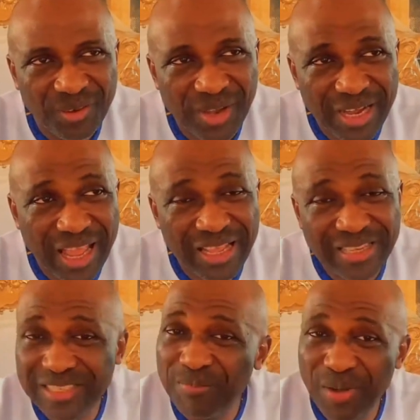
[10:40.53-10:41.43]
Uganda
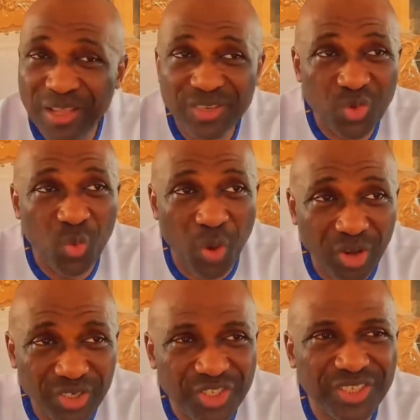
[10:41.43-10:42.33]
is a place to
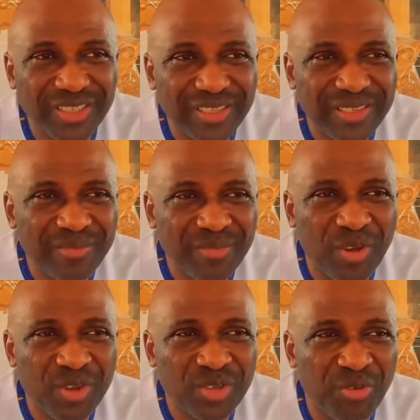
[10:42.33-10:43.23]
watch
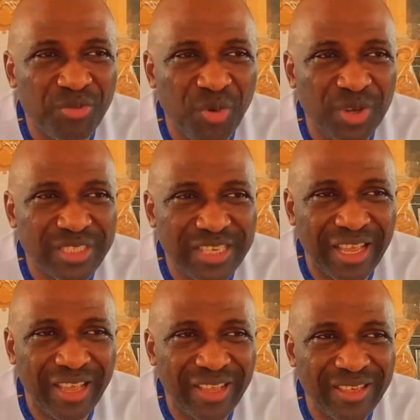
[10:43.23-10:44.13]
because of what
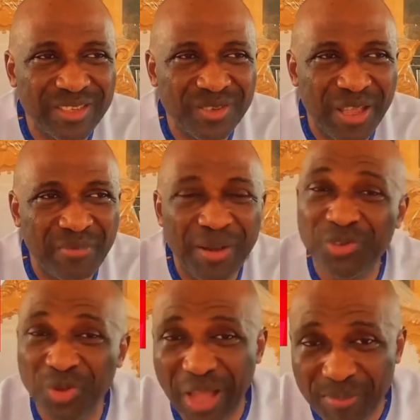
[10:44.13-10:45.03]
is
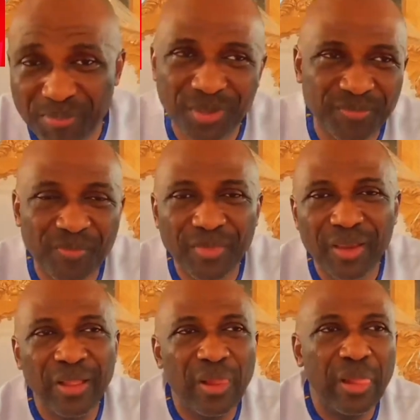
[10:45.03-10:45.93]
about to happen.
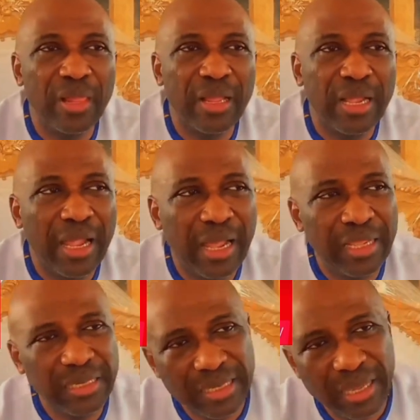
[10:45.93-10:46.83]

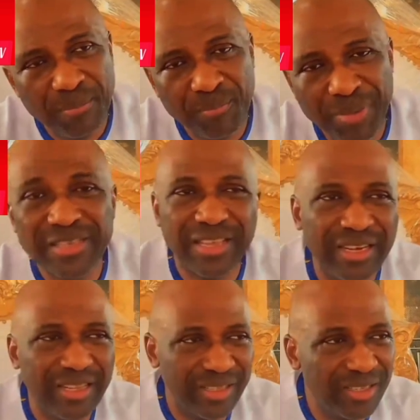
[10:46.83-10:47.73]
And
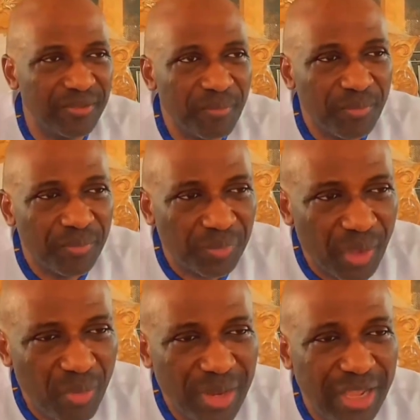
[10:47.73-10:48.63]
basically,
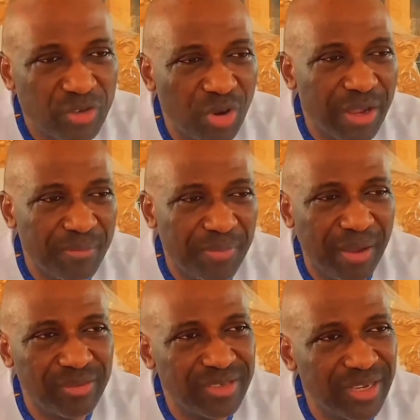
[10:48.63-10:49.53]
we now talk
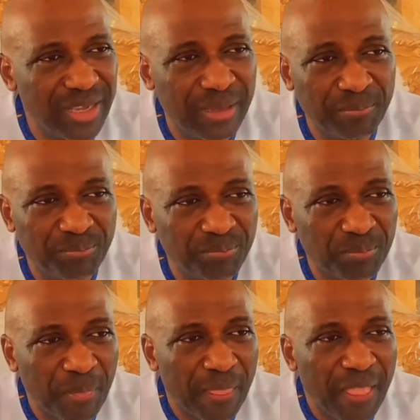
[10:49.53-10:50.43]
about the
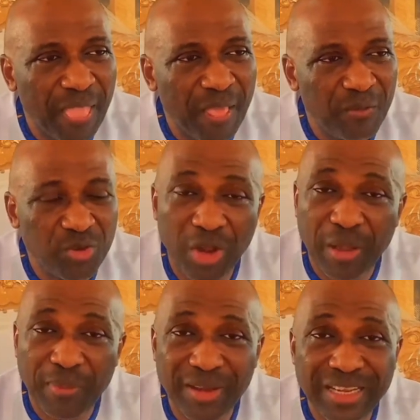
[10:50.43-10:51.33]

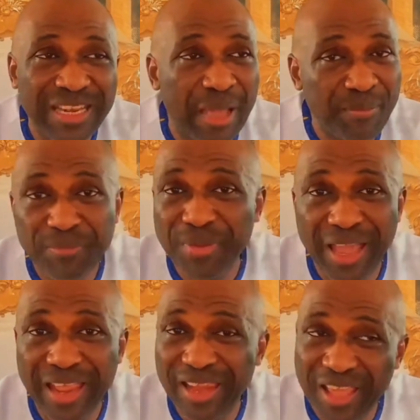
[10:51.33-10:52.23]

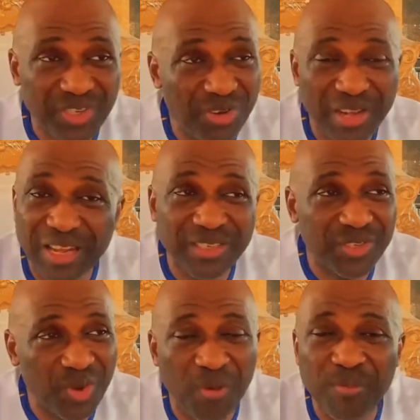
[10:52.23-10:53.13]
Namibia election that
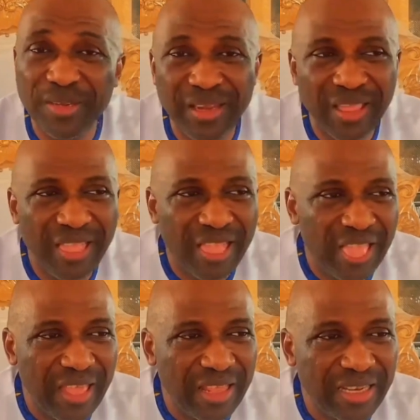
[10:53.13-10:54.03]
is coming.
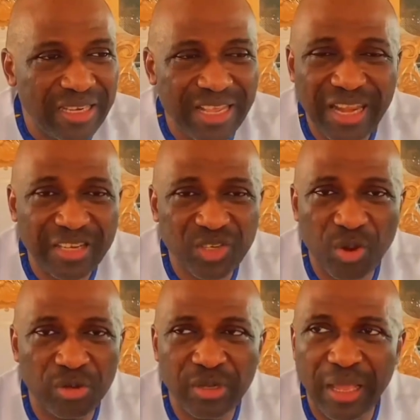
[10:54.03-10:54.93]
The
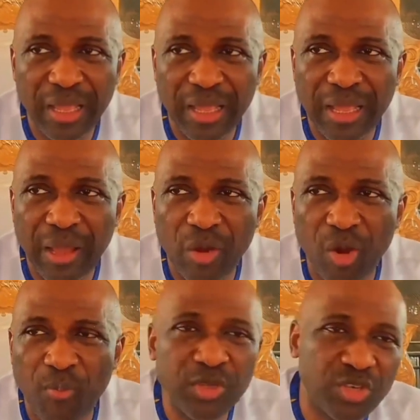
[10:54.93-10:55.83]
election
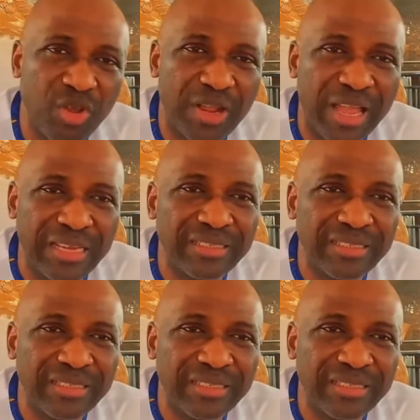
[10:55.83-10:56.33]
opposition